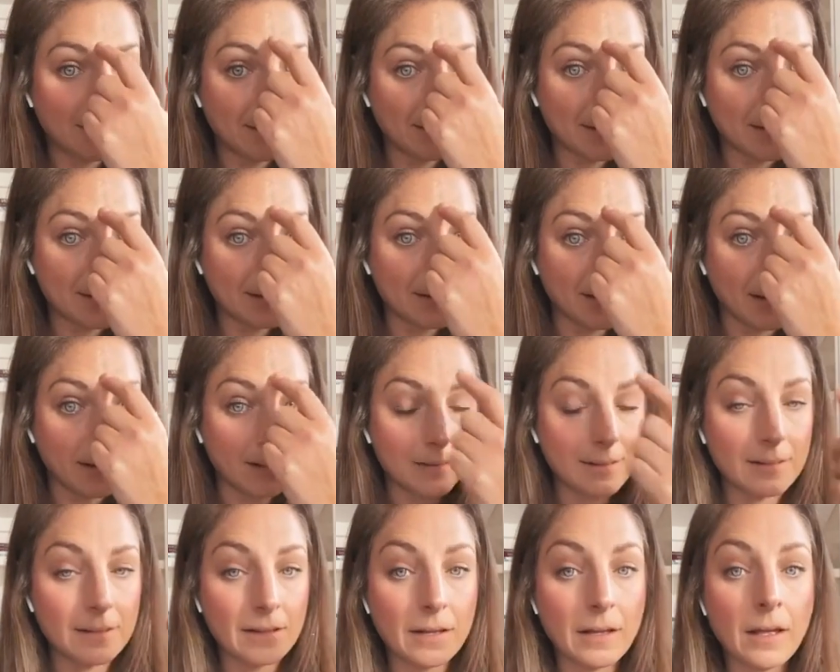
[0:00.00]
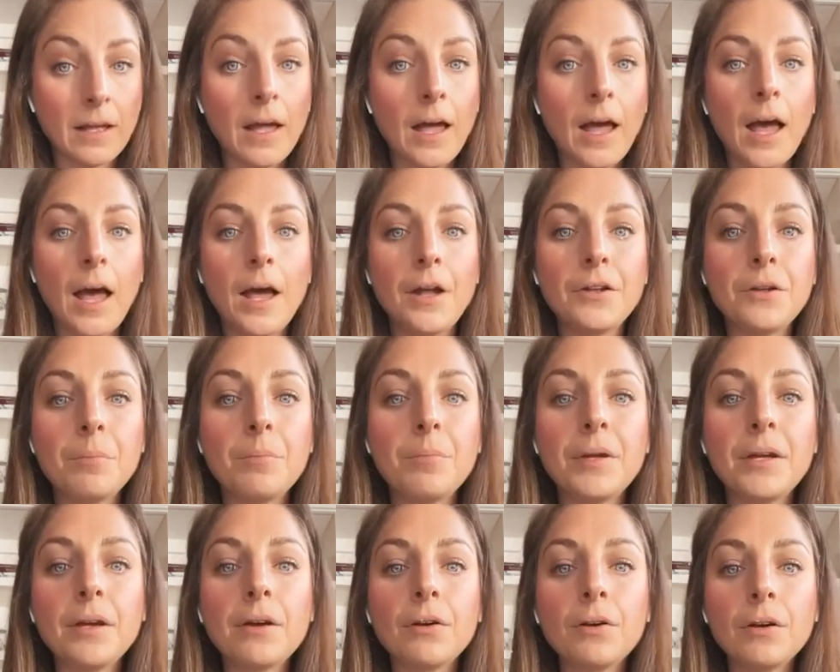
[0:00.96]
and the
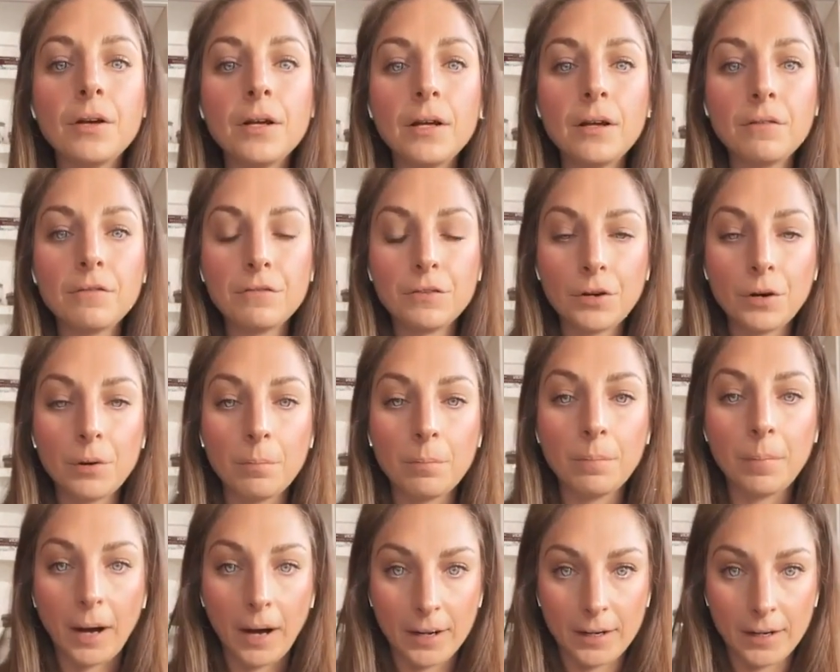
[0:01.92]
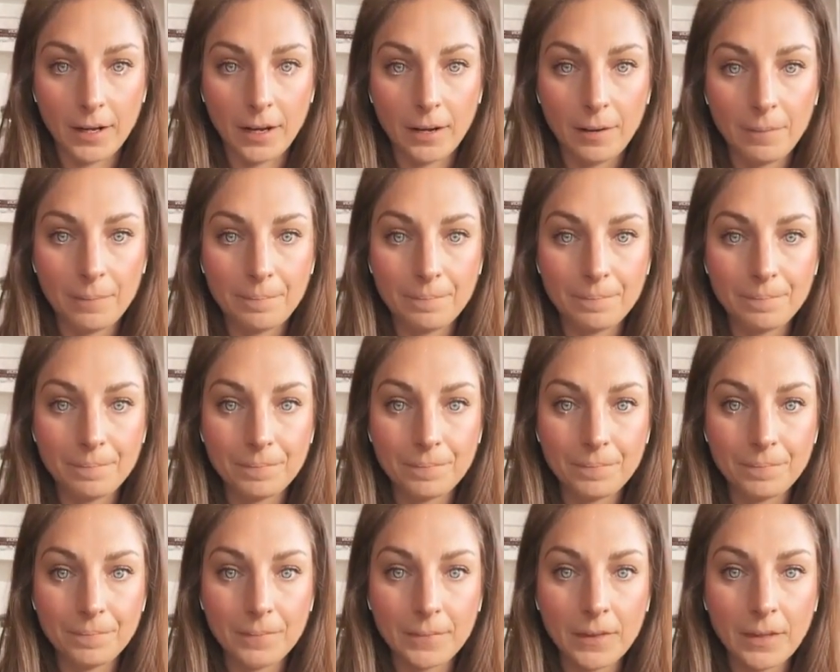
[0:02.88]
purity of your body.
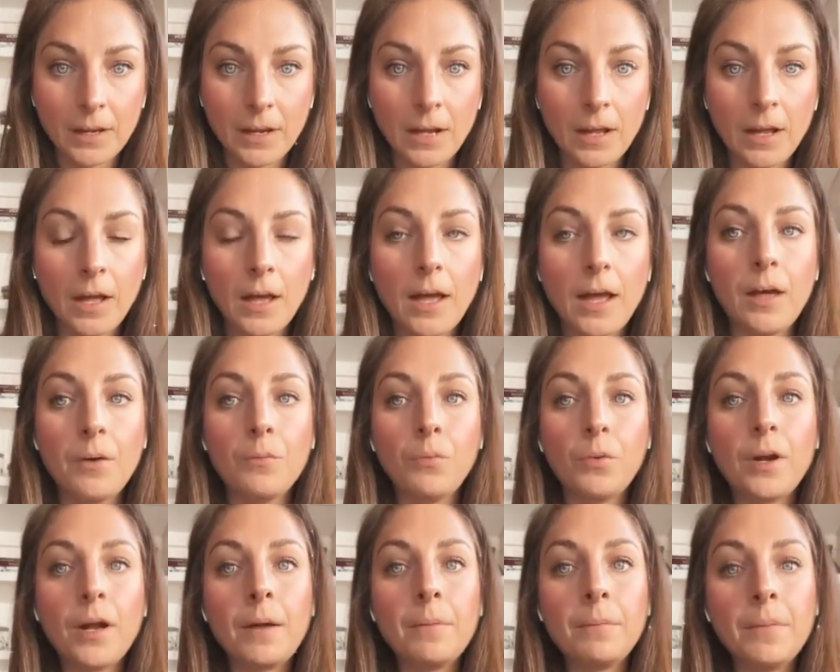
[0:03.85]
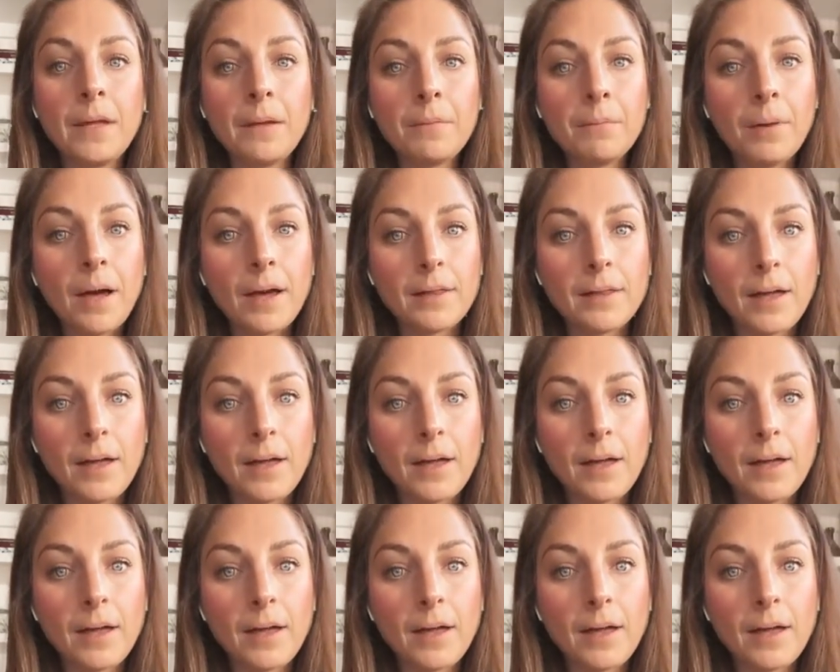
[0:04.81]
And what I mean by